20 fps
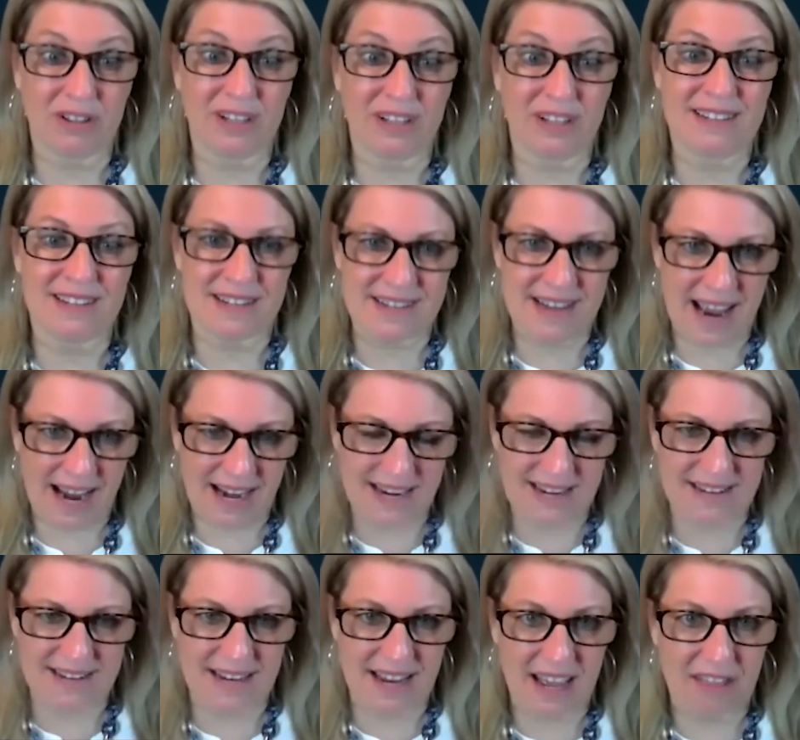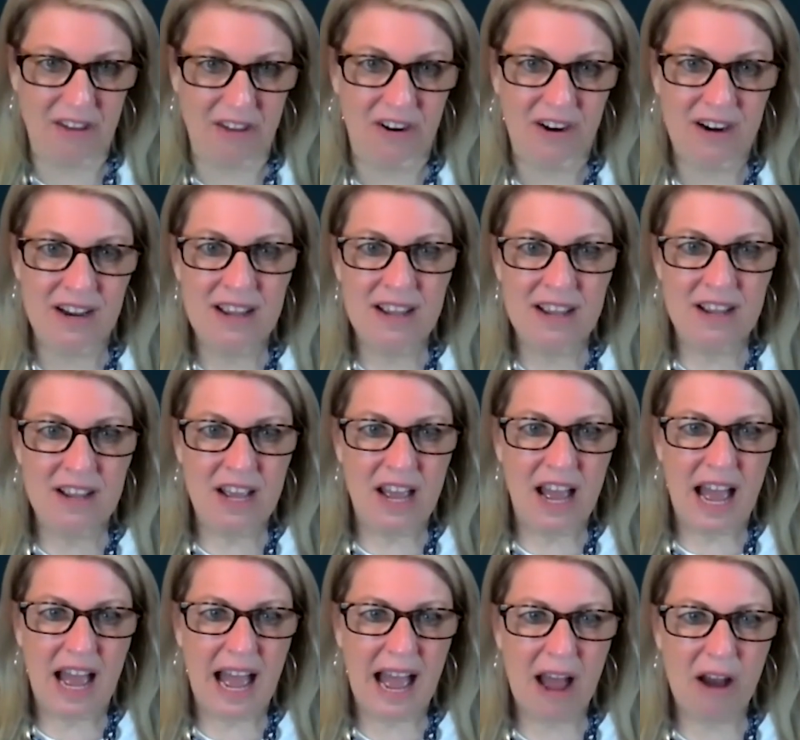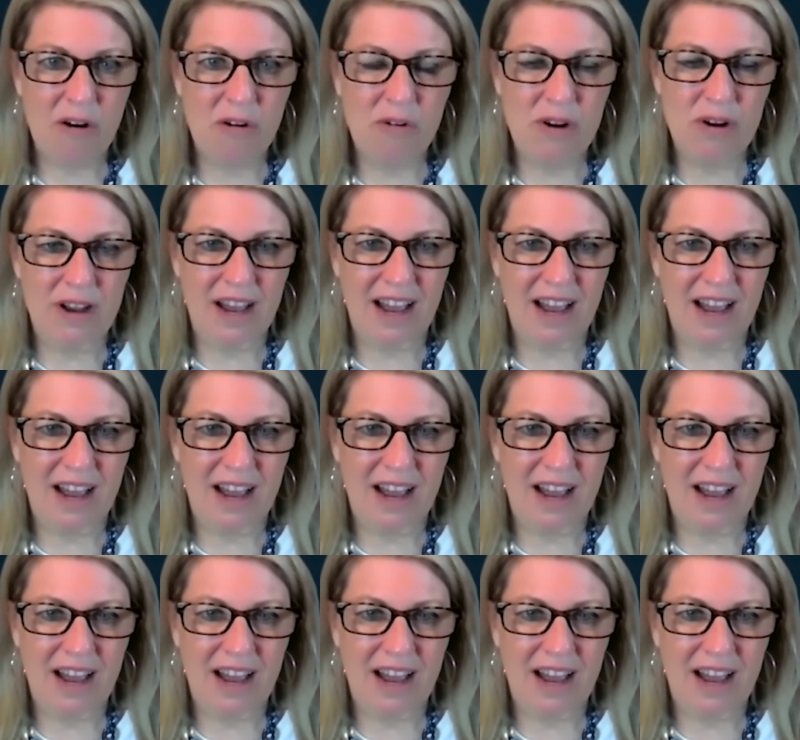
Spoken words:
Let's attack it together. How